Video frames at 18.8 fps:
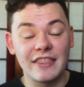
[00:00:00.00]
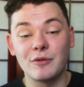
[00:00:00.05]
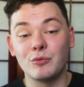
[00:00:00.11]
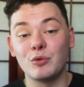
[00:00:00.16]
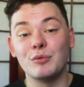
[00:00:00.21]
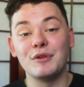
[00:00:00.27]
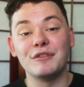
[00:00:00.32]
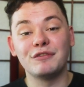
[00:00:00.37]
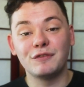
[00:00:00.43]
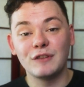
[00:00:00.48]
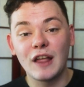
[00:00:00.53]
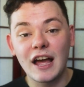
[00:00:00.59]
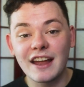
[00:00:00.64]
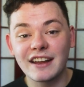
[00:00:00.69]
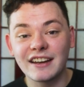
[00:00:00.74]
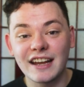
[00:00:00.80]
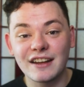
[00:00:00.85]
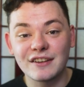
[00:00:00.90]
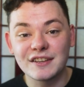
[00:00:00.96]
and then we'll be
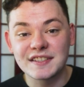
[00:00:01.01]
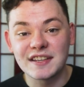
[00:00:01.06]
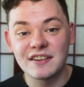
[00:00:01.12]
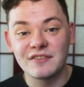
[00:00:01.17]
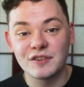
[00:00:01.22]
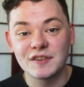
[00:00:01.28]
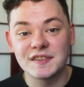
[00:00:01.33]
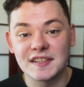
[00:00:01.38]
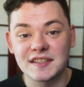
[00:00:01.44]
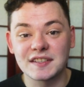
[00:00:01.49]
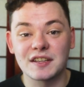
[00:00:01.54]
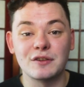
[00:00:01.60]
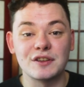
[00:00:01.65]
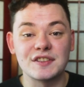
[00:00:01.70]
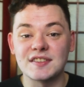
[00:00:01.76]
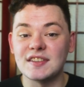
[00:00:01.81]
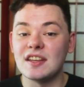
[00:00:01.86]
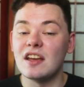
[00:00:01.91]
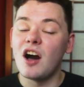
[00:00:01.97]
flying down to San Francisco
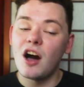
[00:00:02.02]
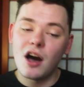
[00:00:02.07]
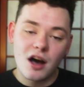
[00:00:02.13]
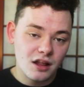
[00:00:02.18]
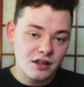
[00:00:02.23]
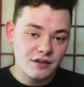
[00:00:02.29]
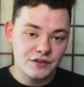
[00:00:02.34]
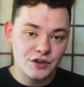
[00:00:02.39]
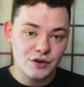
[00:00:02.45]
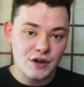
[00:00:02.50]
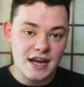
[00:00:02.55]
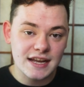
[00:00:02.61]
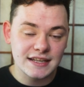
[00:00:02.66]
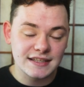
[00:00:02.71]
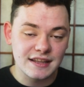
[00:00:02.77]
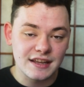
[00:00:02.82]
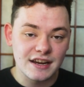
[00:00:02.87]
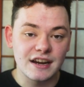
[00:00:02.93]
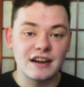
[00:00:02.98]
to see all of you
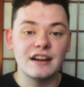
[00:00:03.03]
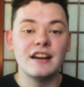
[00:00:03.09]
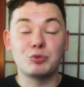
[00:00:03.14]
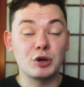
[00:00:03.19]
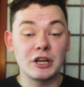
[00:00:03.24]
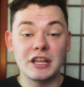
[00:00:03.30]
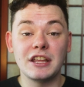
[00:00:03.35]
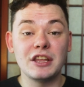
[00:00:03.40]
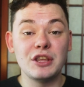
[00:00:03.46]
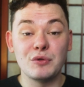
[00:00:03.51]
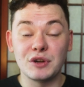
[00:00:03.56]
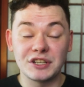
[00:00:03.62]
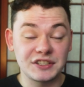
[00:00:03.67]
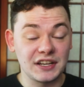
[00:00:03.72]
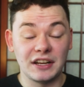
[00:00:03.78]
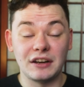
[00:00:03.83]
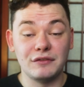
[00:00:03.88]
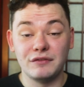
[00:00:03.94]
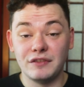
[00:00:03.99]
guys there, bringing you a
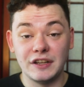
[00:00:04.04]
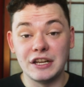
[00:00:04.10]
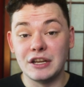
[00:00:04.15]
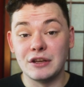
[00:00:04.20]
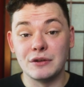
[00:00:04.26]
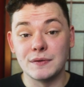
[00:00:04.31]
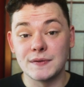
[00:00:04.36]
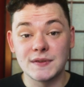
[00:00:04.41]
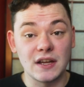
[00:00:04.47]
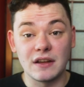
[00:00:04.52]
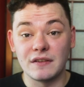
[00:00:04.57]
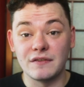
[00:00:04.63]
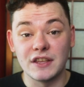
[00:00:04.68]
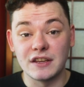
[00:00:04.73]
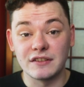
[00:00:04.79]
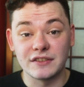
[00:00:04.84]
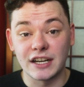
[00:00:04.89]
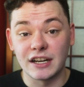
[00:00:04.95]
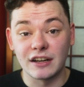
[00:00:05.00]
ton of videos of
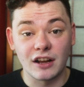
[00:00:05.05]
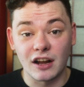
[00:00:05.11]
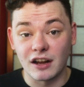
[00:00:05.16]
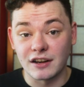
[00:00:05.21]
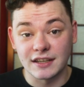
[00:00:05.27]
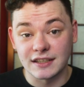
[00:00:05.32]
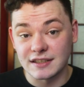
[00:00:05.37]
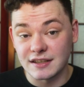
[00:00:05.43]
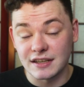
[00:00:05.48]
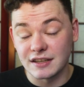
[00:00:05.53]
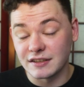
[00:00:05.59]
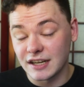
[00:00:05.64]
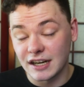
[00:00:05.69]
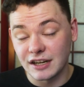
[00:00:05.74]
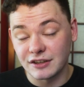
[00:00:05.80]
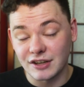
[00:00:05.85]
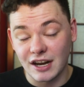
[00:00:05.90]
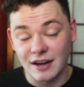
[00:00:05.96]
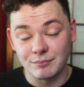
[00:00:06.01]
the entire contest the
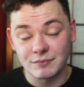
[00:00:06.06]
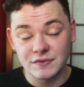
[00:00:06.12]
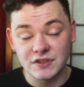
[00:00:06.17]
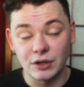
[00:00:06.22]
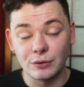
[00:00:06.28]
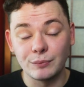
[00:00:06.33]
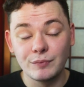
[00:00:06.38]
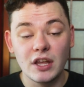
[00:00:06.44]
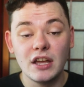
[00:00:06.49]
entire time. So